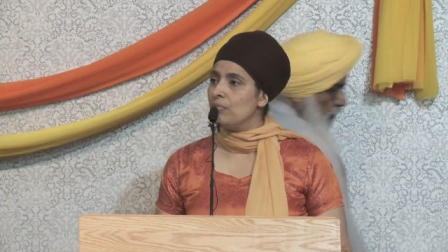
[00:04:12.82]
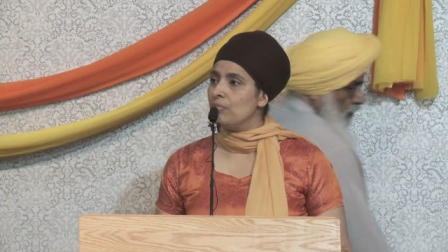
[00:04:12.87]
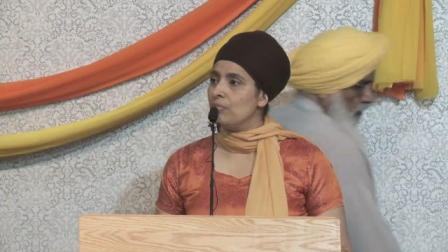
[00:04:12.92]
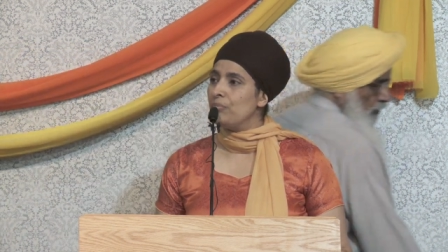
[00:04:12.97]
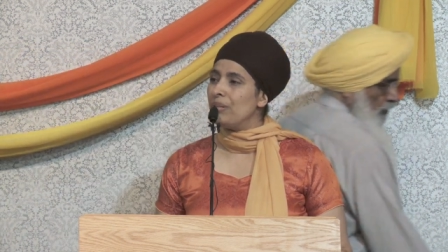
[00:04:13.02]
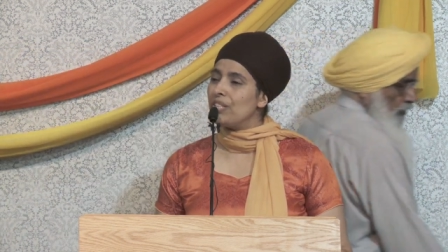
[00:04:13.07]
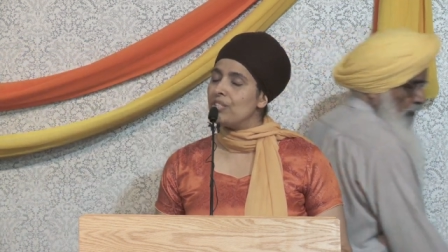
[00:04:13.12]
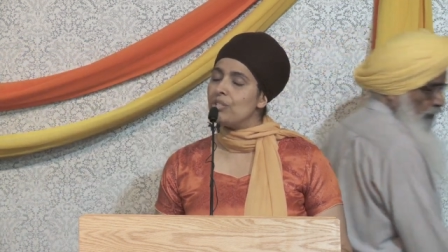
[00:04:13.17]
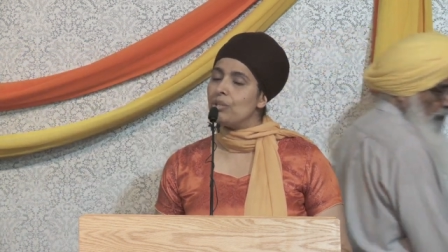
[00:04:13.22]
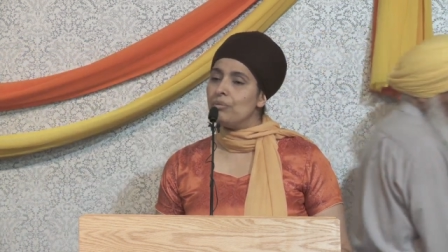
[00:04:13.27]

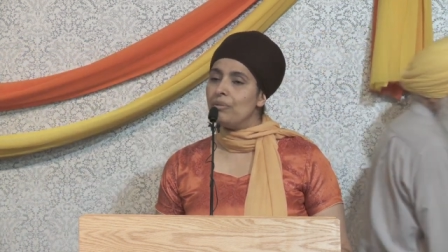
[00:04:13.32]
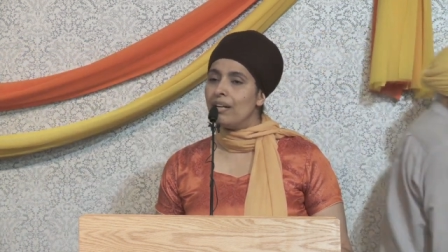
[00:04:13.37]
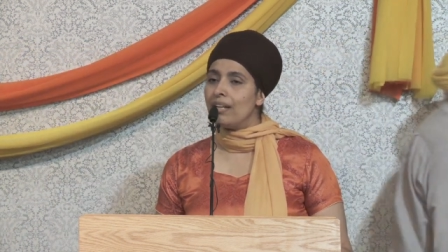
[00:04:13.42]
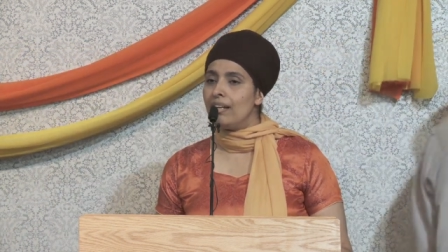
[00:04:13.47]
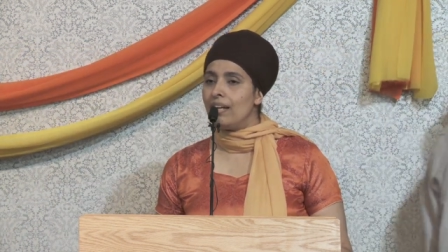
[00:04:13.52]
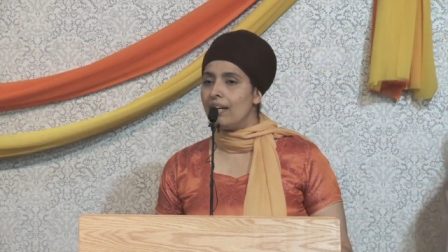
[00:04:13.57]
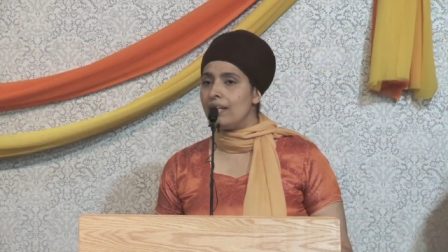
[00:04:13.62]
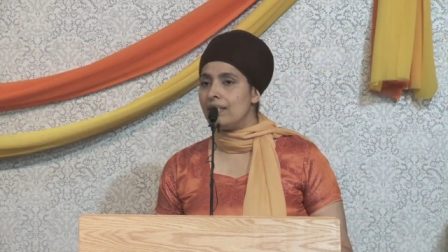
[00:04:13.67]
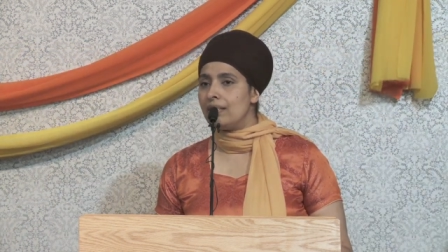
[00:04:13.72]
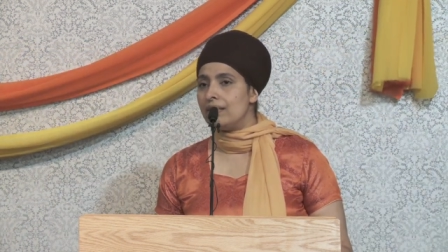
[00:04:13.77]
but to what
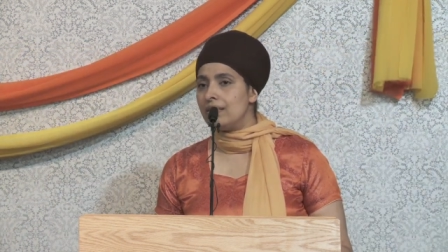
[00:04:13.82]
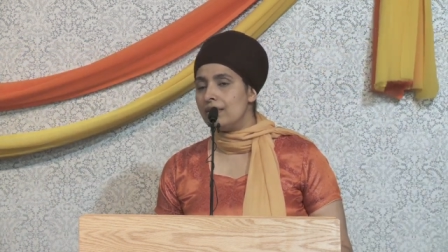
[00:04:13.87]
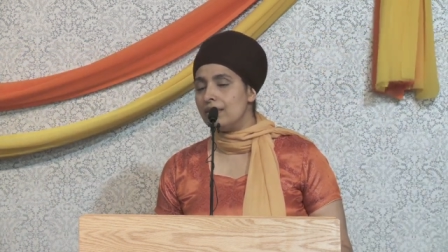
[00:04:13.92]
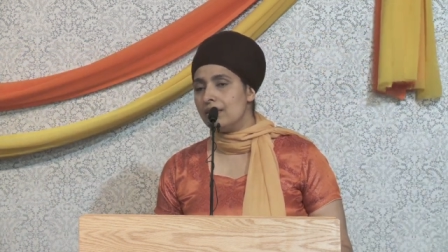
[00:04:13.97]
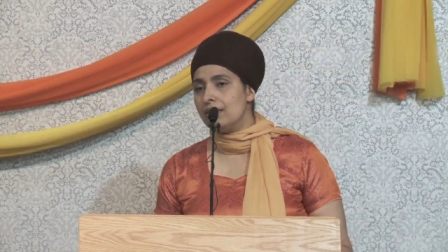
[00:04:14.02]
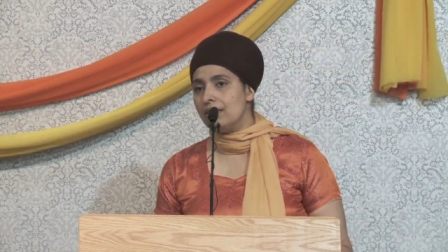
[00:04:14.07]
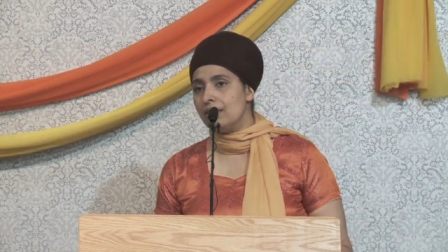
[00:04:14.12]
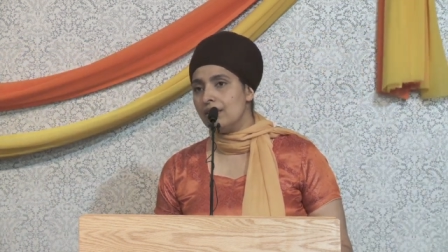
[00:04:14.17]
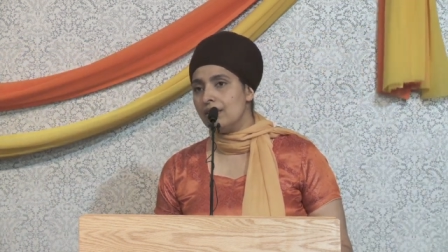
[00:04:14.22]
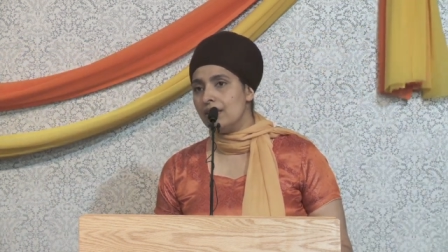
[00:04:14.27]
end?
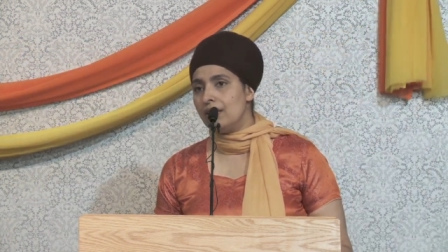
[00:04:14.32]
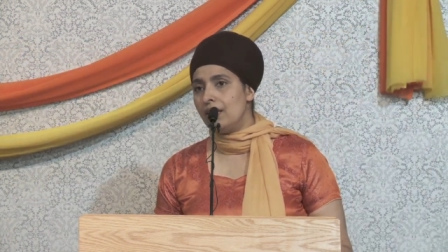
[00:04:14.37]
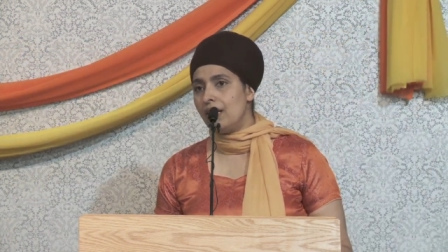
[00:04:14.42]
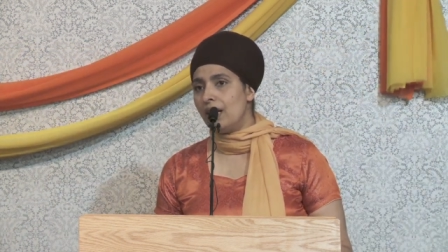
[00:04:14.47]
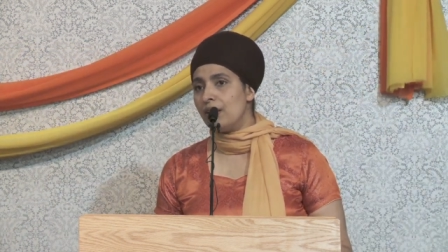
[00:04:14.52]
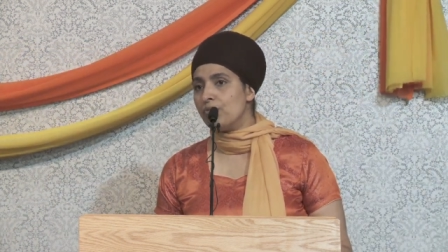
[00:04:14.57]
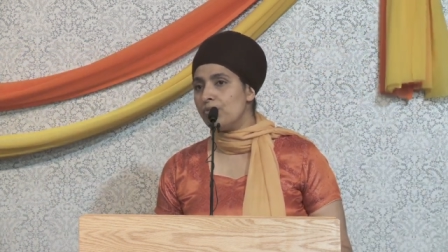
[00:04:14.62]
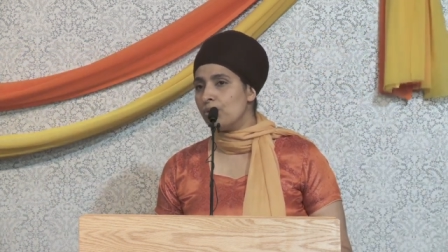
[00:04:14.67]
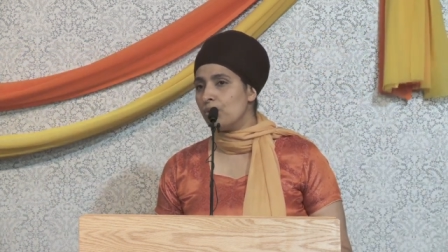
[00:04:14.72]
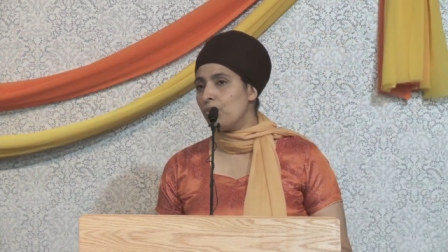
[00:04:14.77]

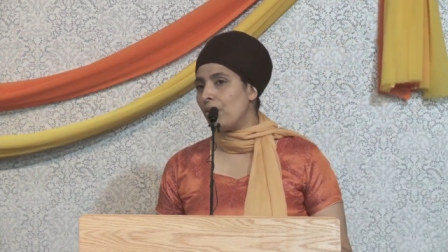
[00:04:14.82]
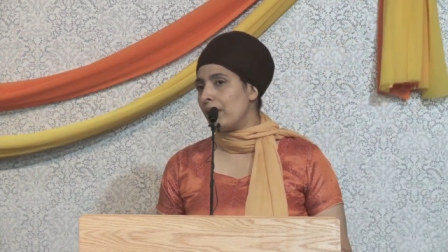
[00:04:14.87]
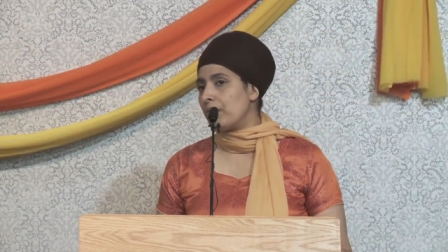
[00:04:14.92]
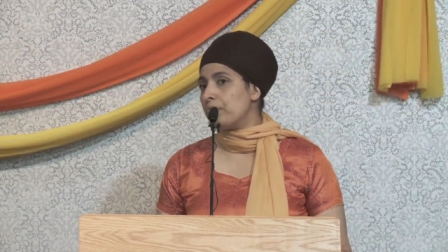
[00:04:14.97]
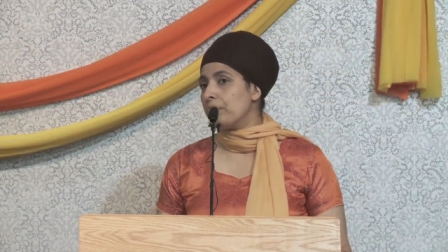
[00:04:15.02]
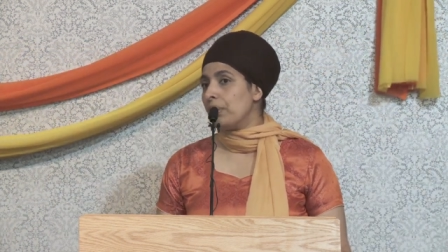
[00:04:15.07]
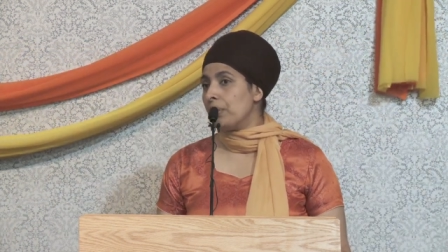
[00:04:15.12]
And for what